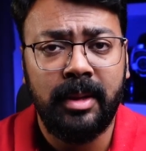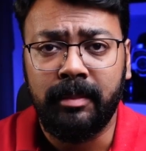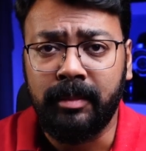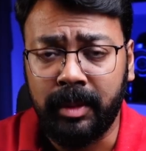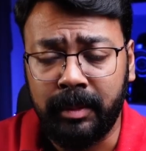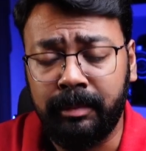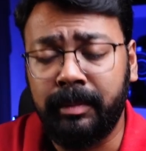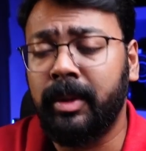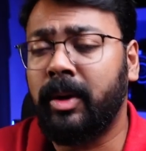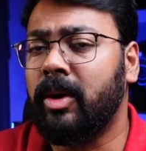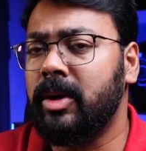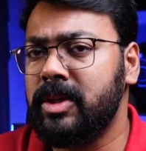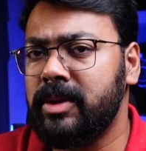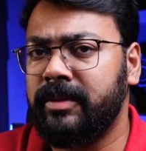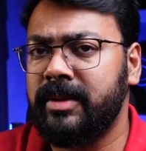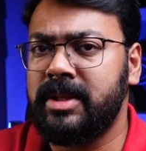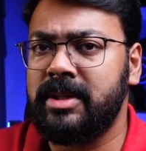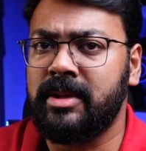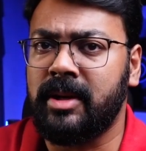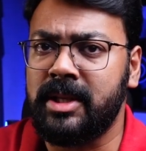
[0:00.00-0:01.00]
But because of
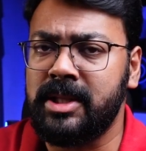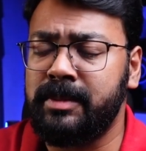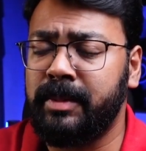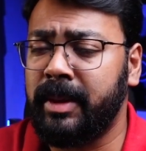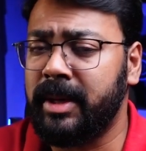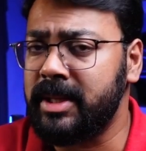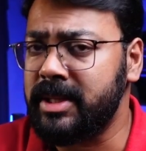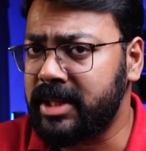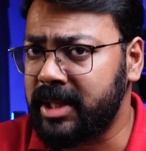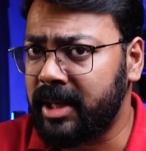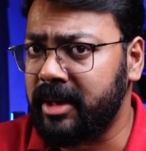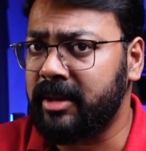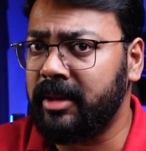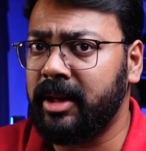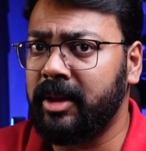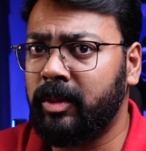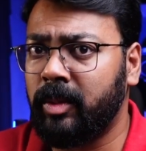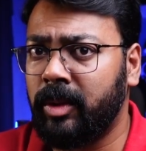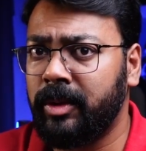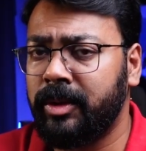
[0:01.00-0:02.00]
its transparency, I
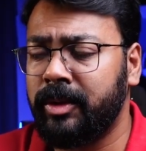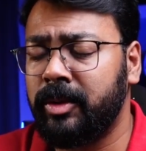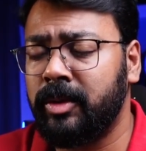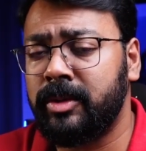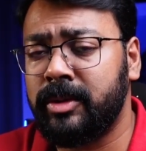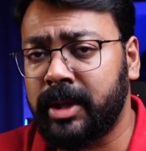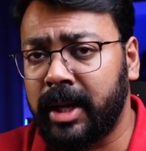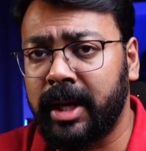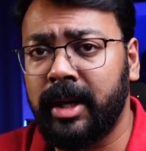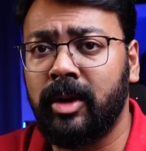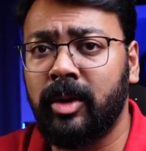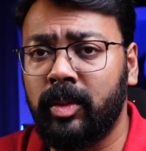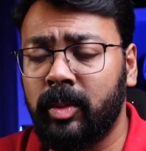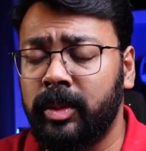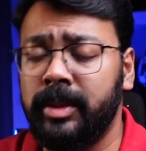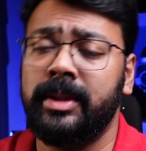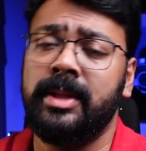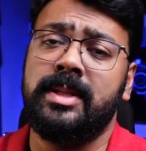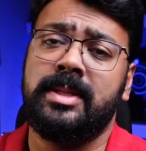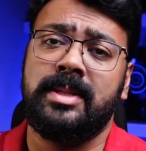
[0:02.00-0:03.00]
really wanted to try it out
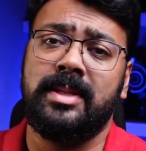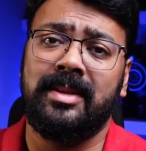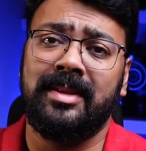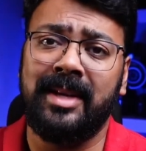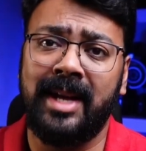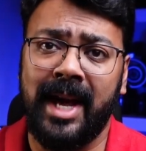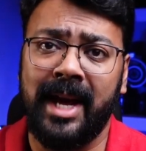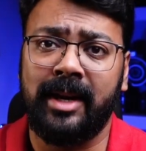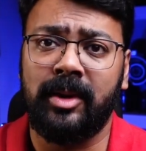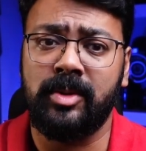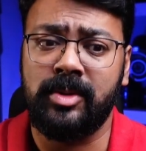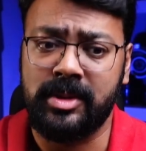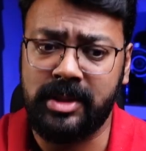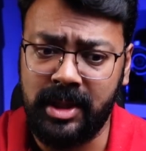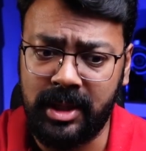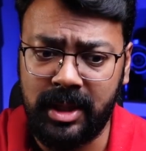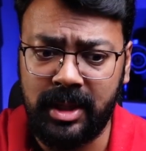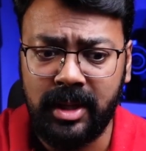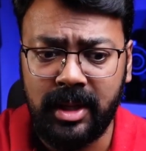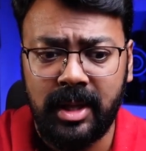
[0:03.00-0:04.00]
with this DAC to
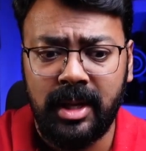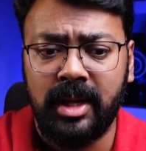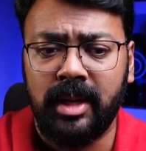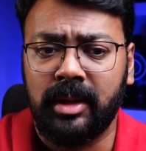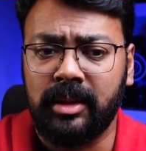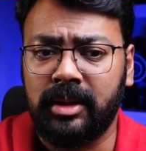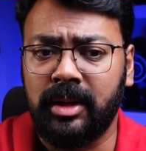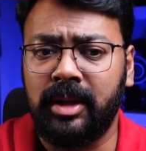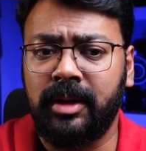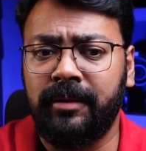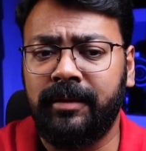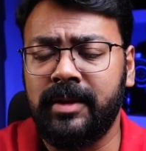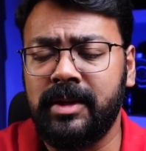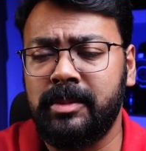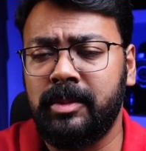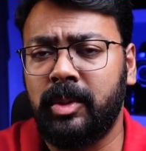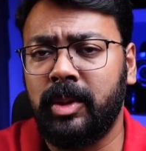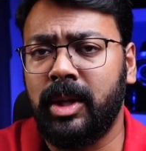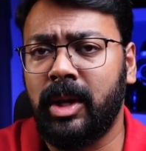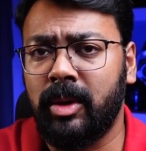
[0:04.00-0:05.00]
see the difference
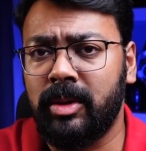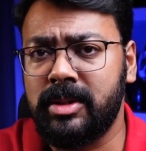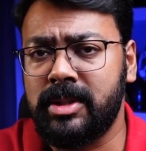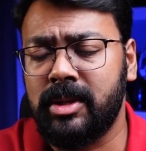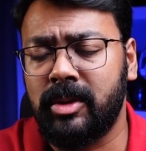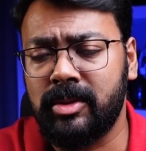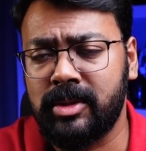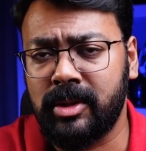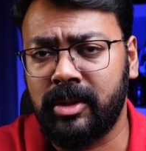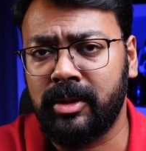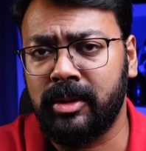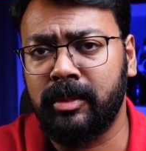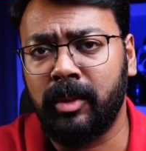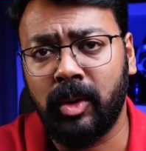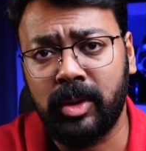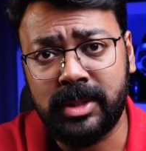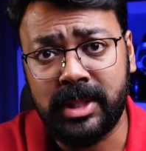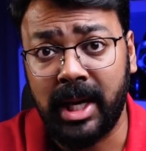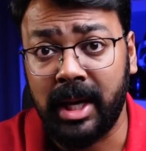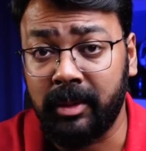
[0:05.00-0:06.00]
between how it sounds out of the
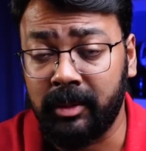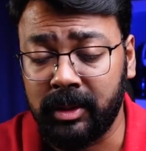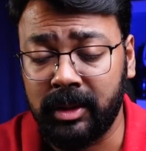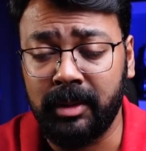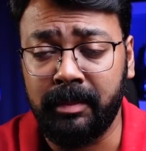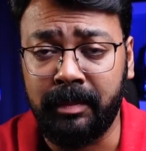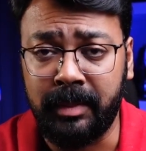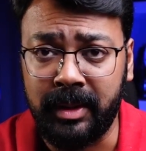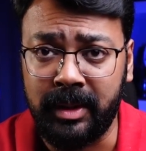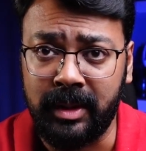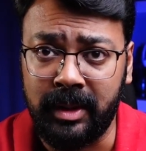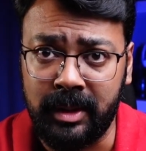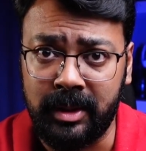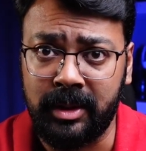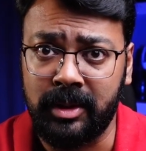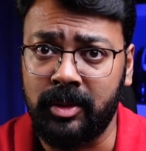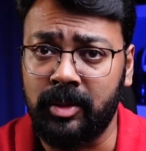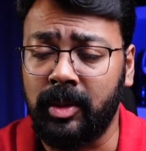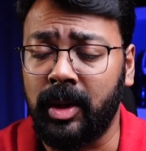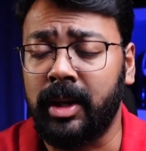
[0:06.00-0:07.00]
box and with the
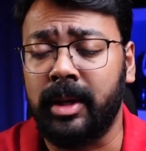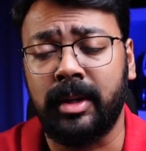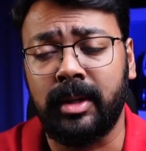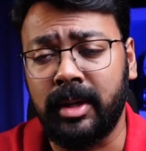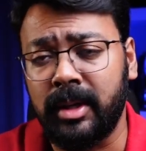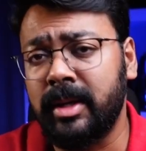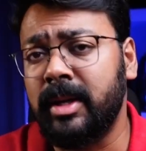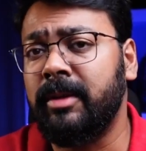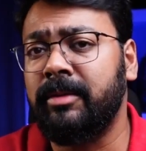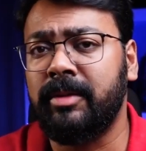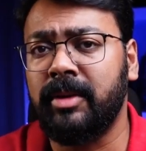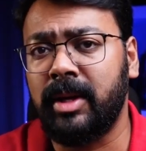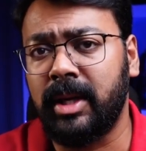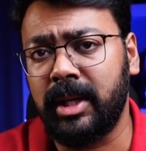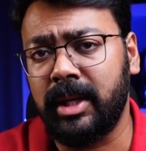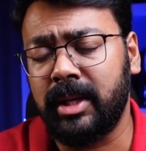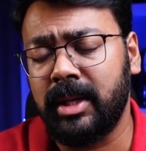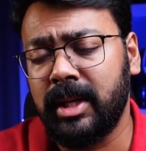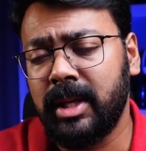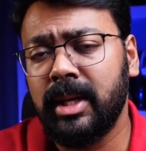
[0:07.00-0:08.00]
PEQ. And it, it
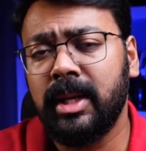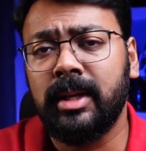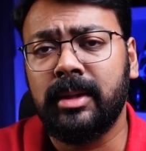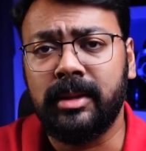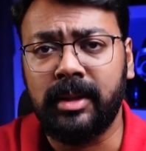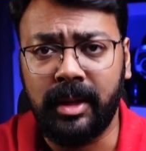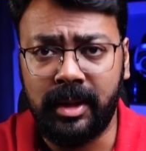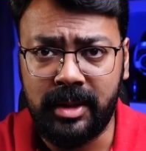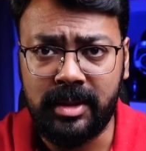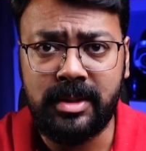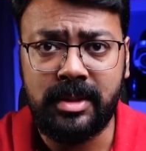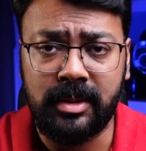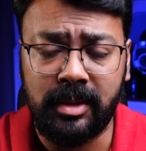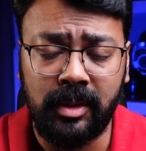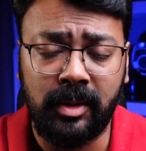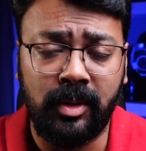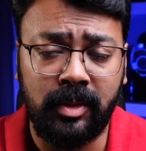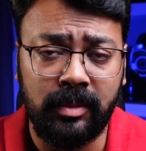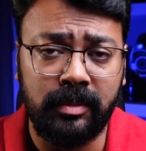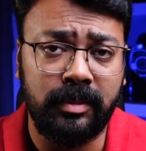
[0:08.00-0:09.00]
definitely, there is
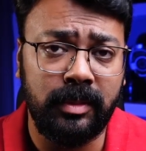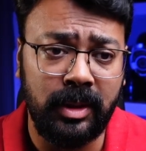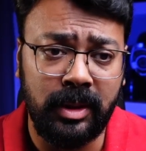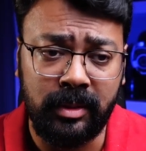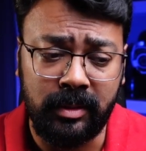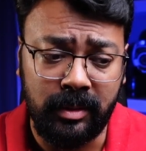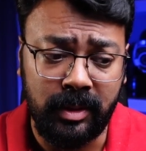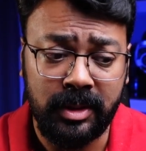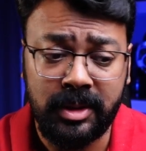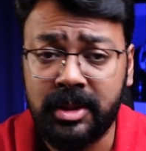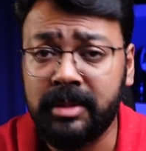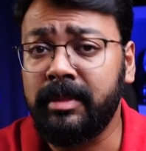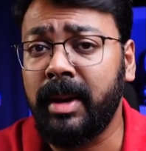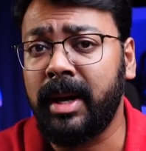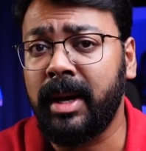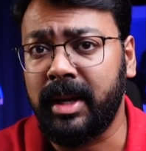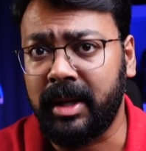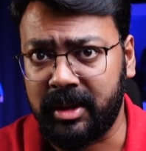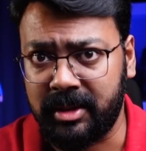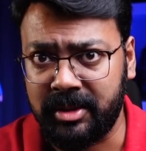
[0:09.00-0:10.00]
a a, a,
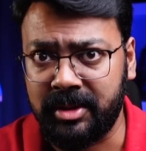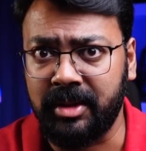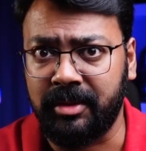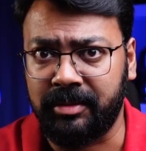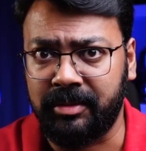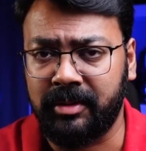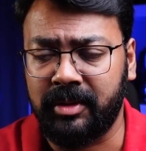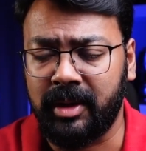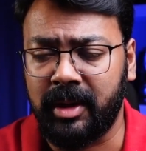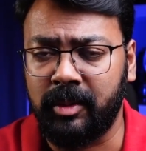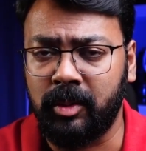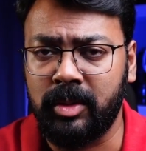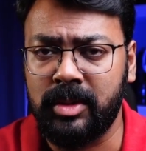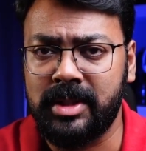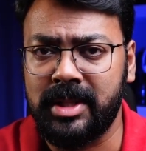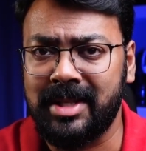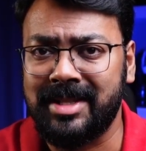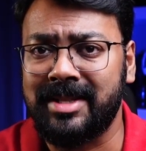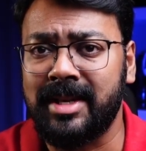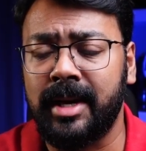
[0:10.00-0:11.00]
dramatic shift. I wouldn't
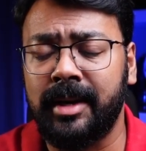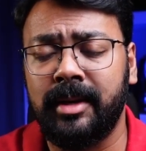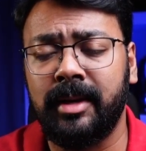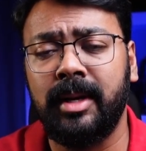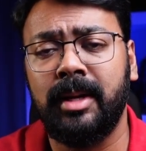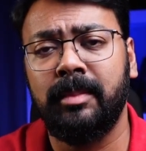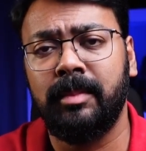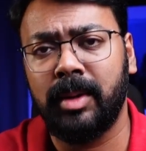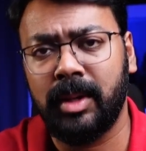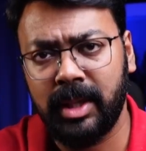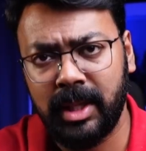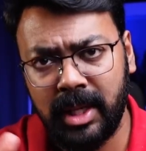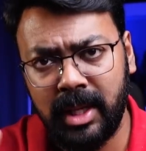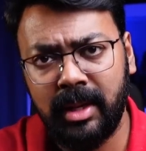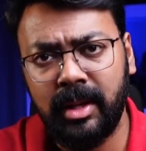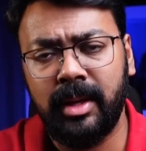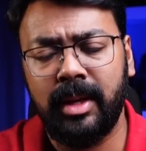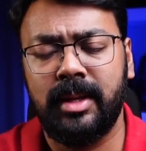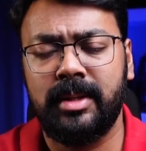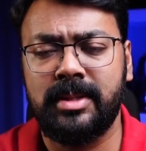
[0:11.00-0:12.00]
say it's night and day, but
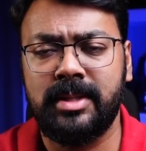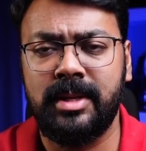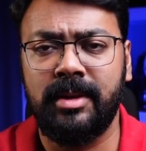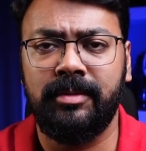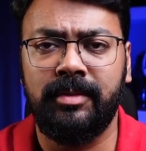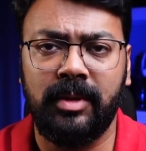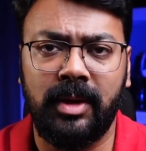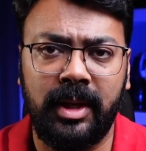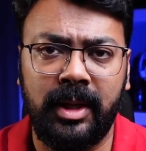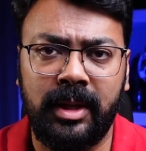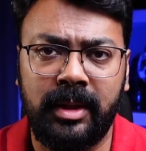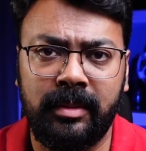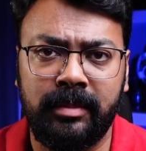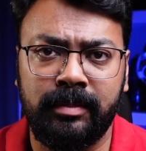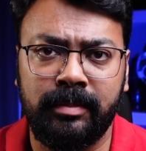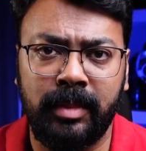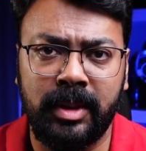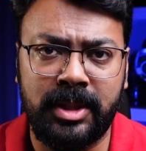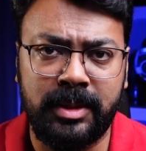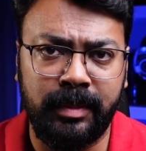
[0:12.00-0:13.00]
it's definitely
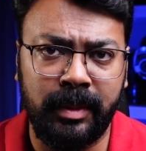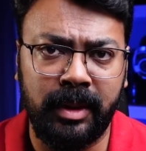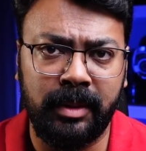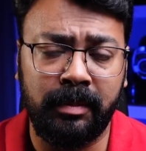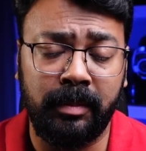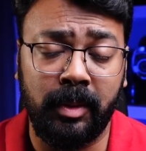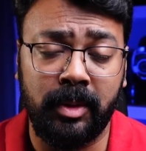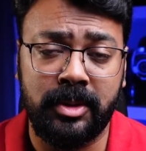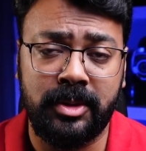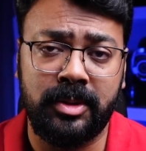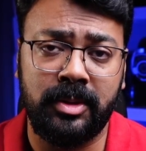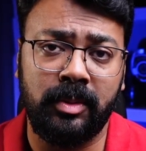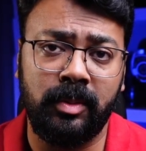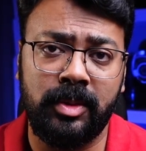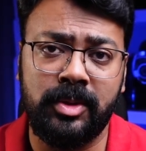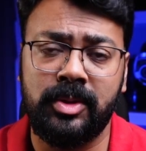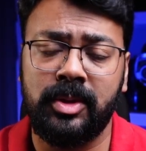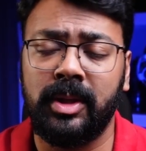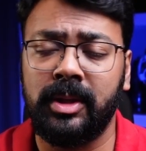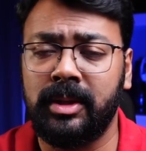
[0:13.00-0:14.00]
much better posture
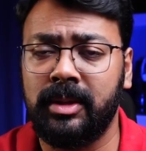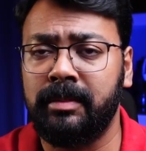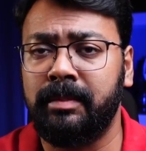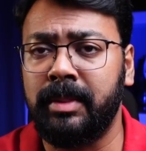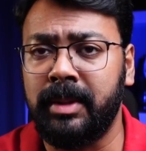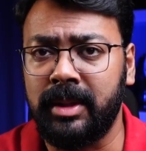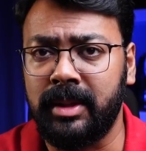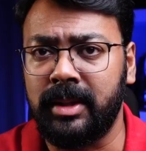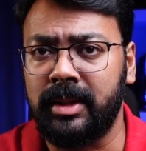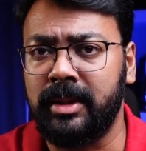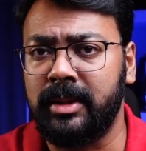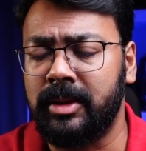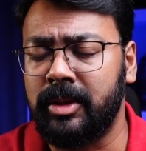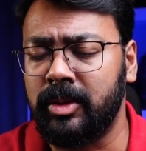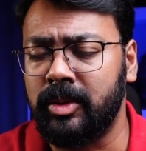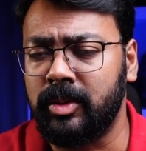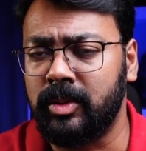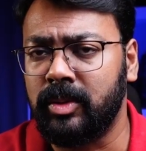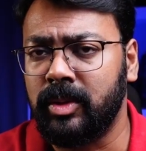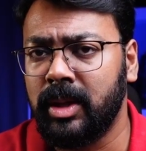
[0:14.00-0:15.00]
once you get the
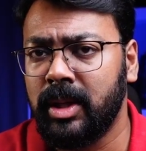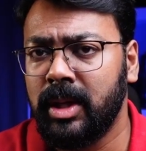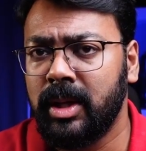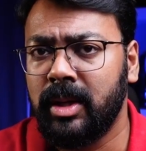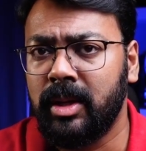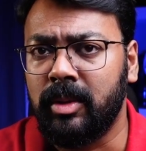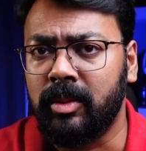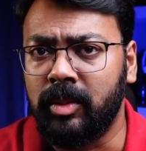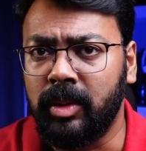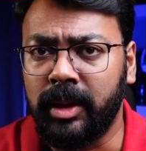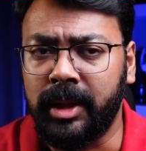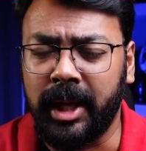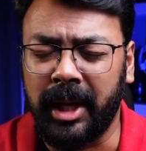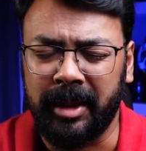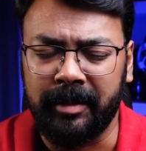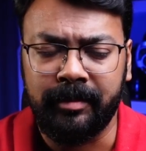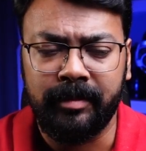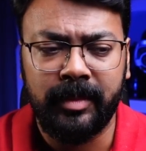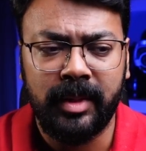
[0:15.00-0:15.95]
PEQ working.